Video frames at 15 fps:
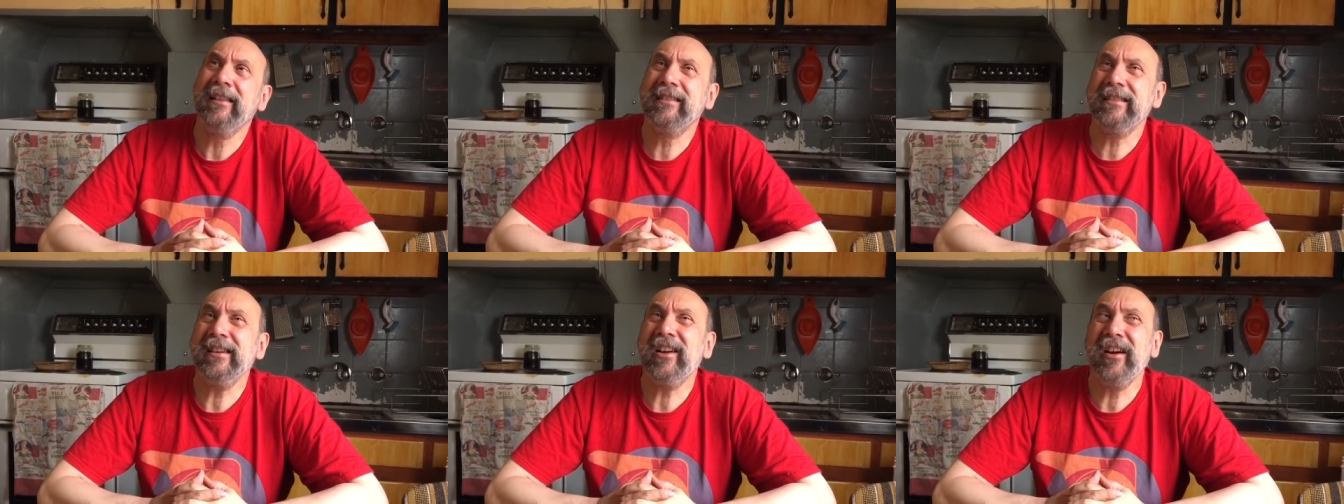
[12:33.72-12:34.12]
I
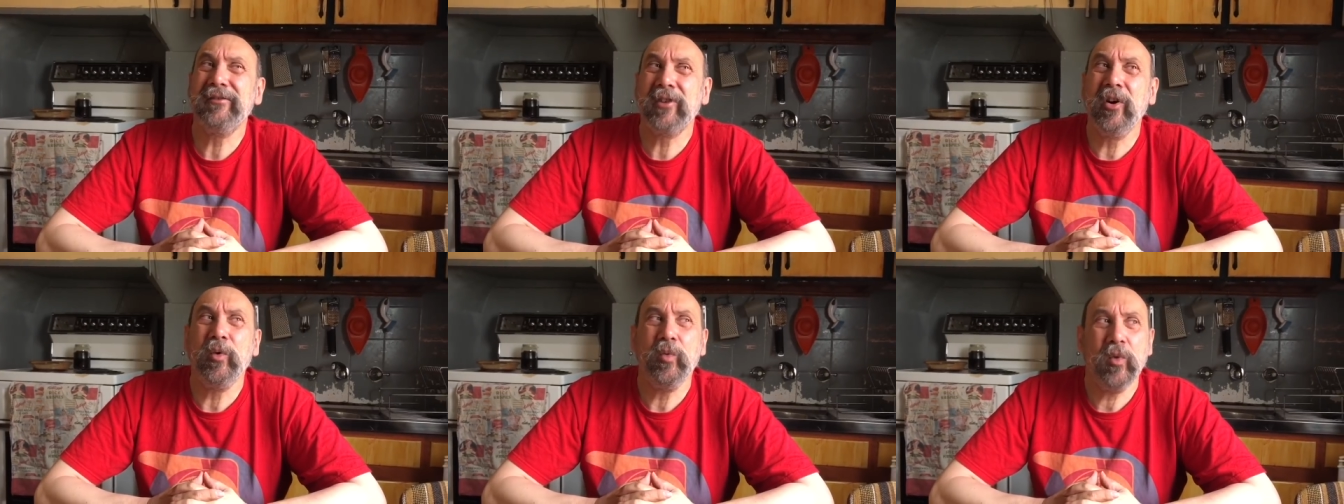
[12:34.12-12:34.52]
think
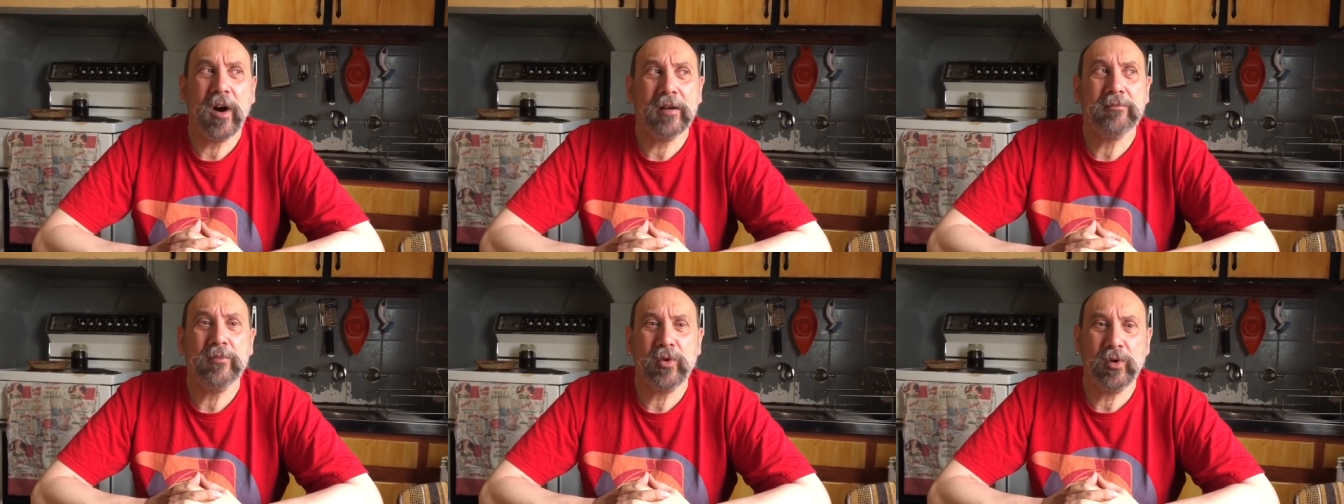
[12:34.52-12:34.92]
I've got
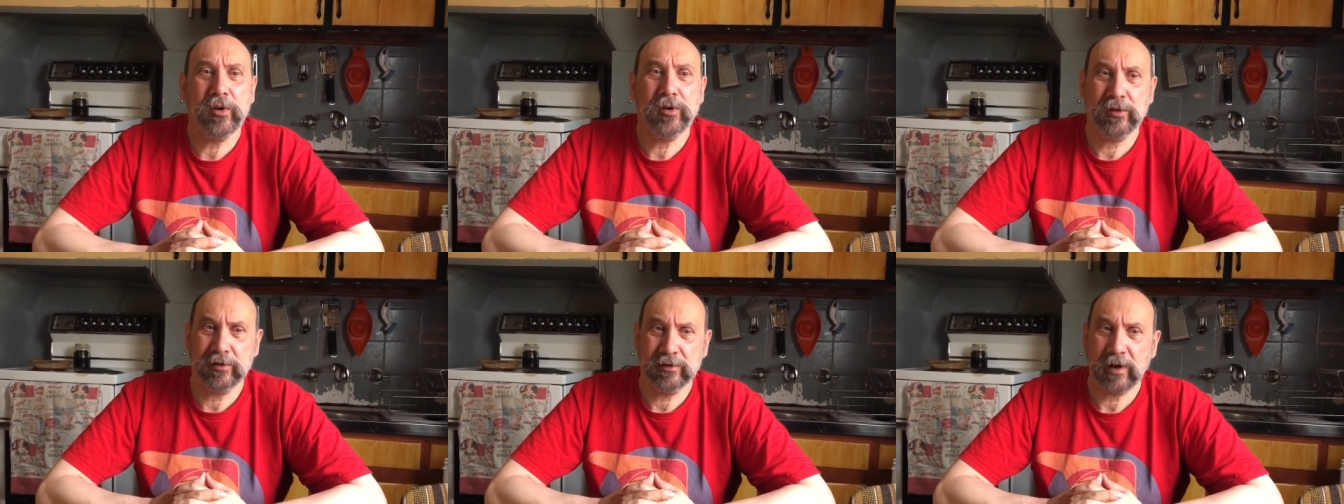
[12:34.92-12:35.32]
one
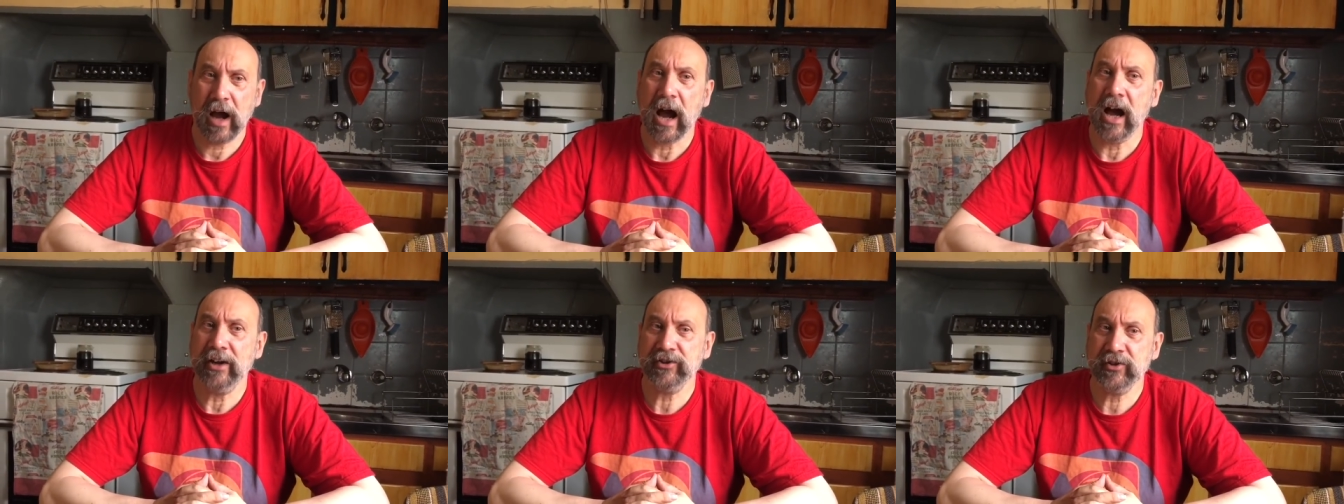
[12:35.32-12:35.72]
more
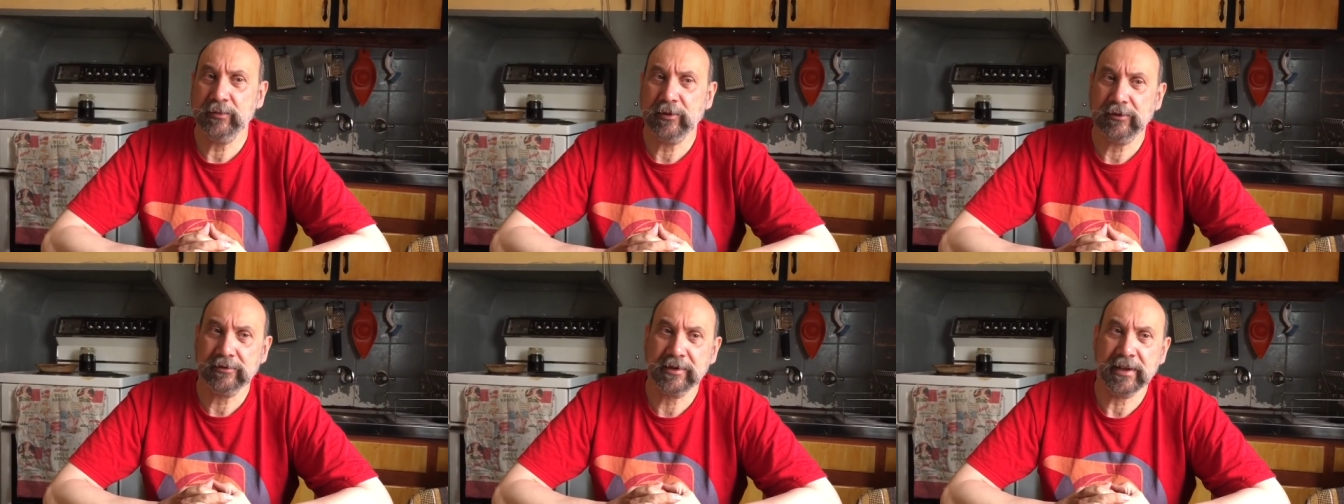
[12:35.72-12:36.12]

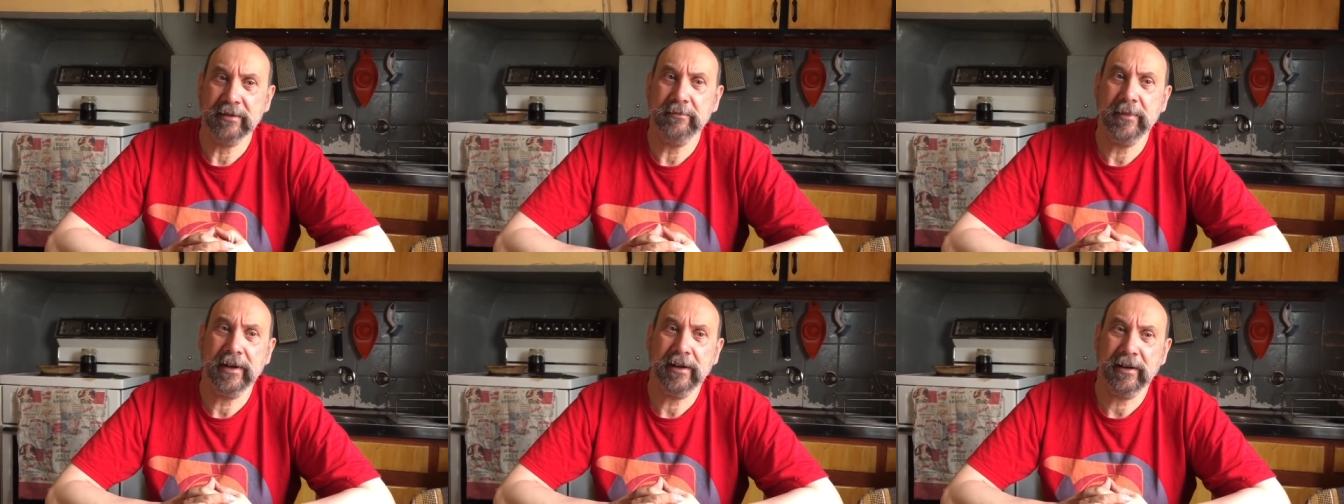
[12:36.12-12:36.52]
Archibald
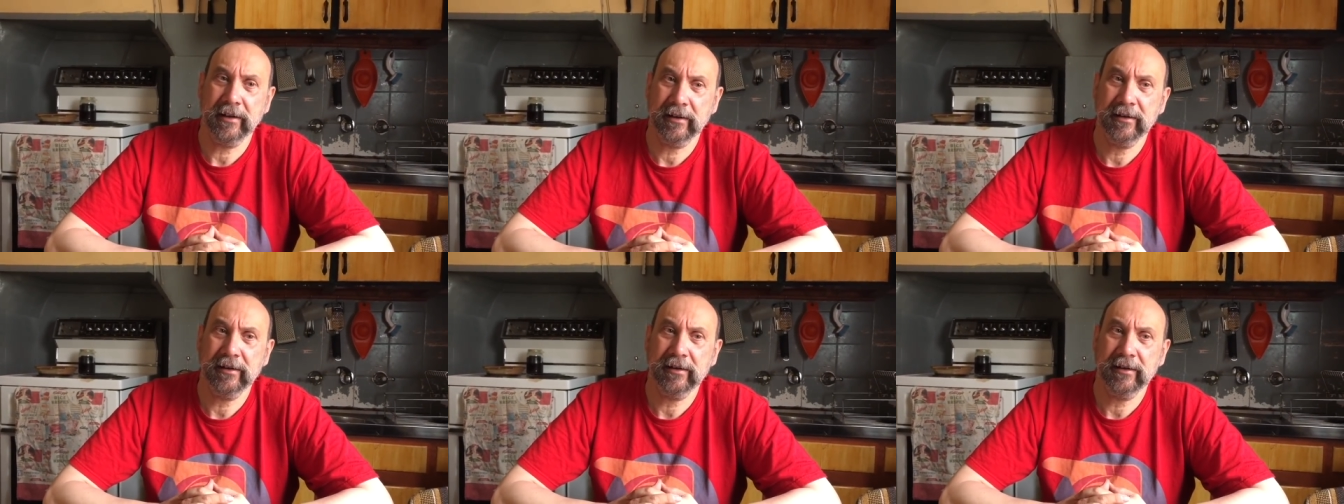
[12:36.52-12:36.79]
in me.